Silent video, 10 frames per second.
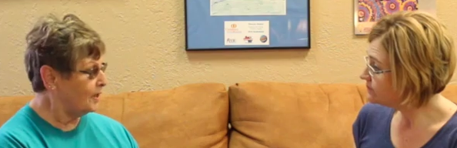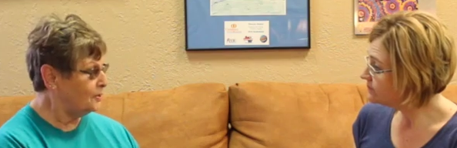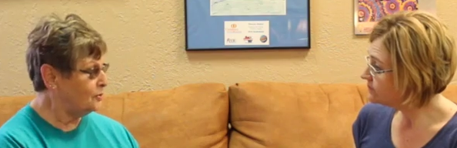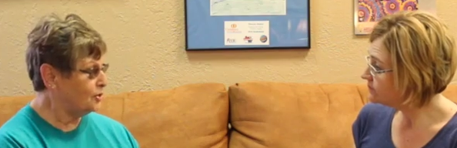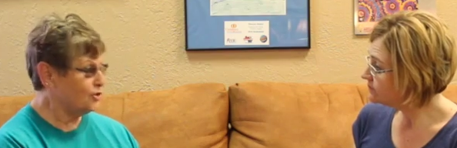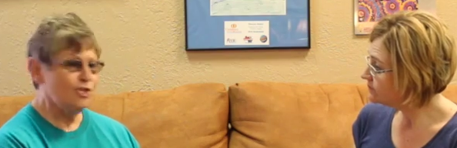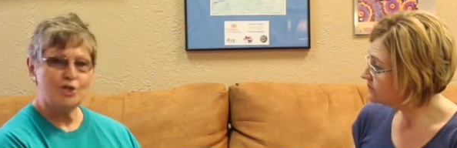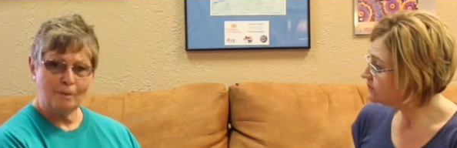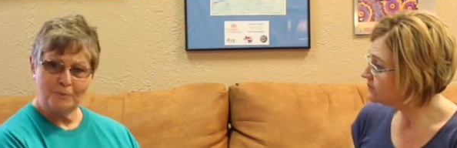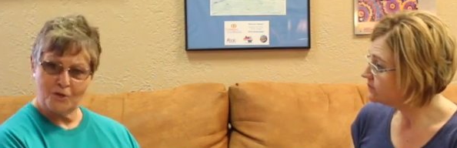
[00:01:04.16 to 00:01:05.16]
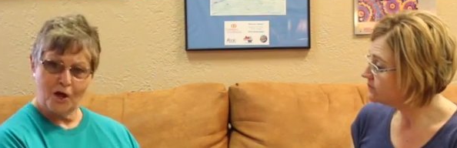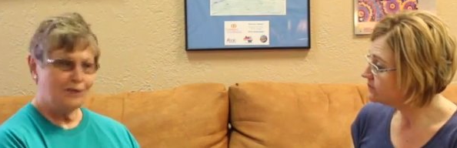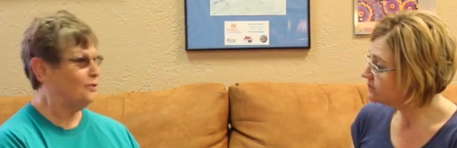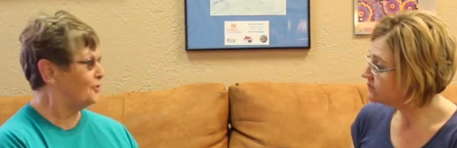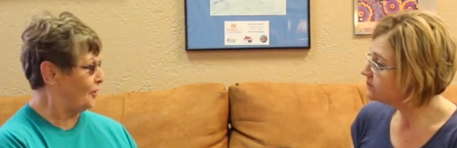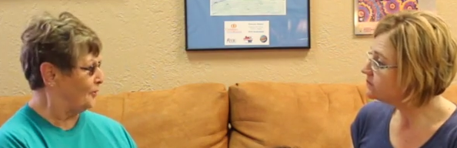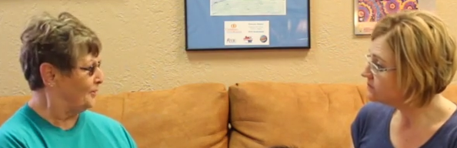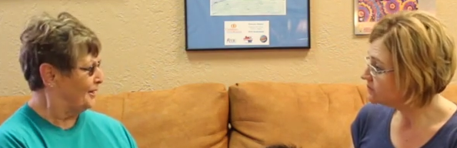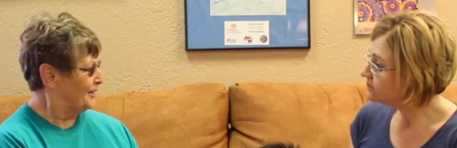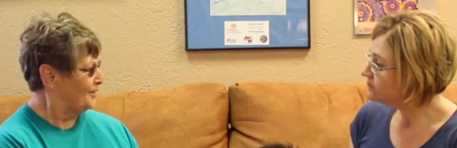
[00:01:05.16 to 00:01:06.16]
Speaker 1: one who just jumps on you
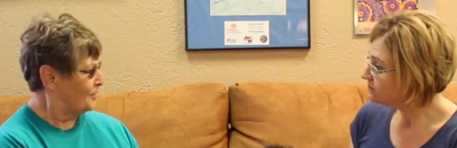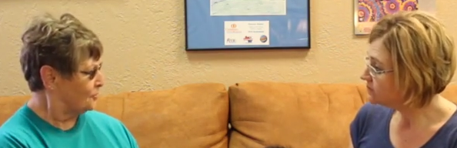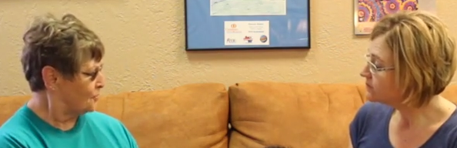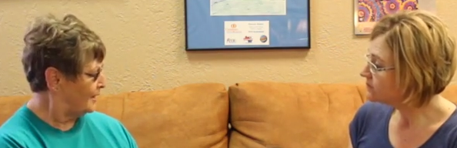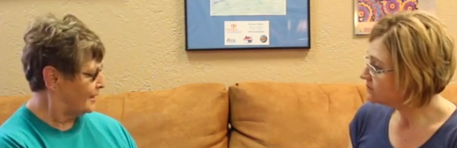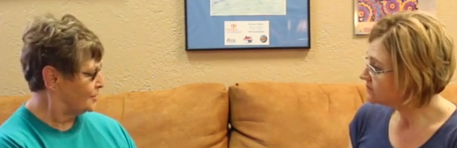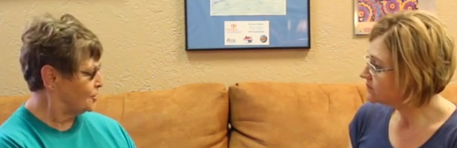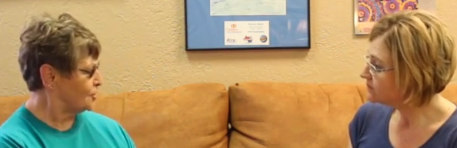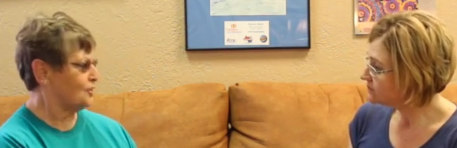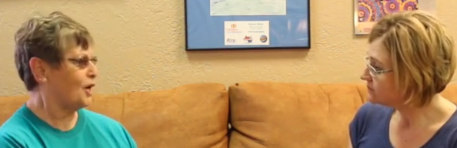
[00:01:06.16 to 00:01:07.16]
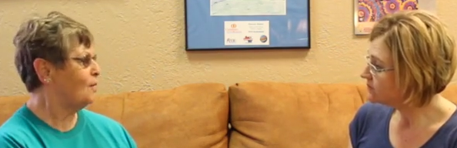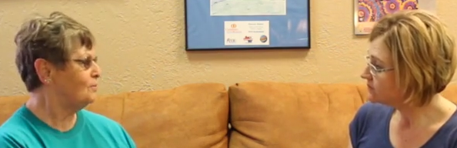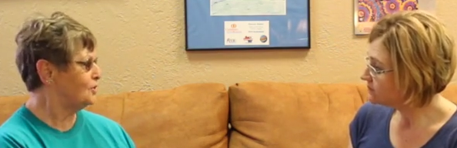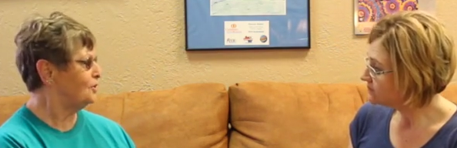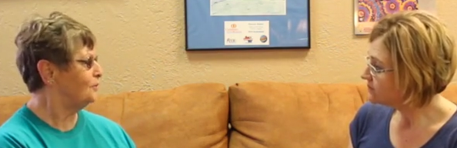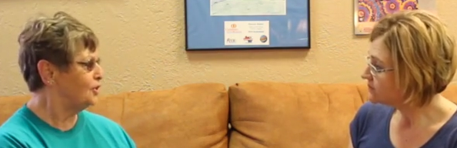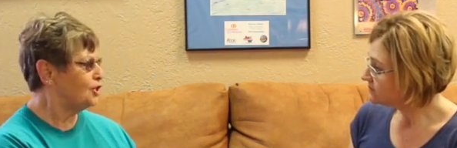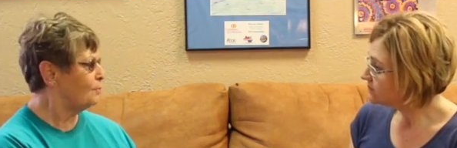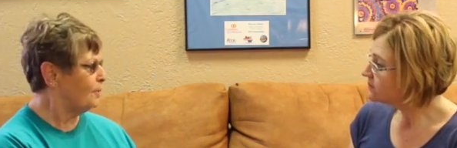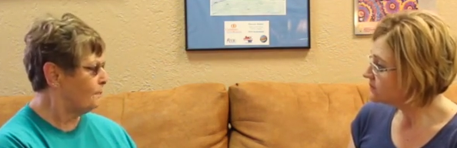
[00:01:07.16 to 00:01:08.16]
though, you know, so he doesn't just come to you and
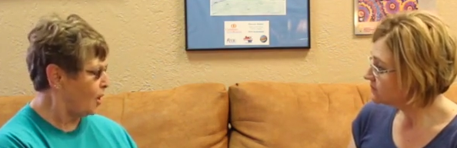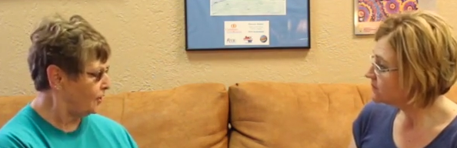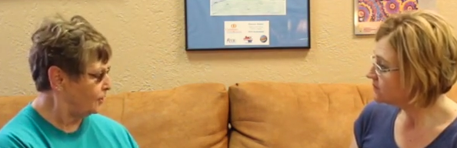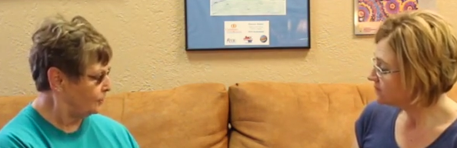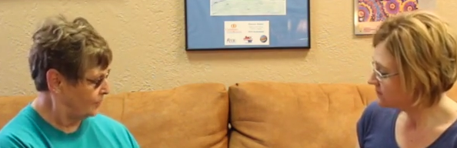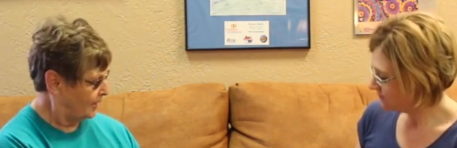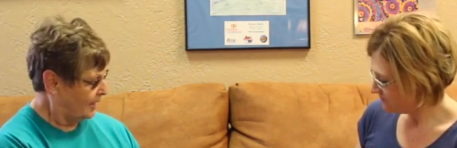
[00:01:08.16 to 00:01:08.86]
jump upon you.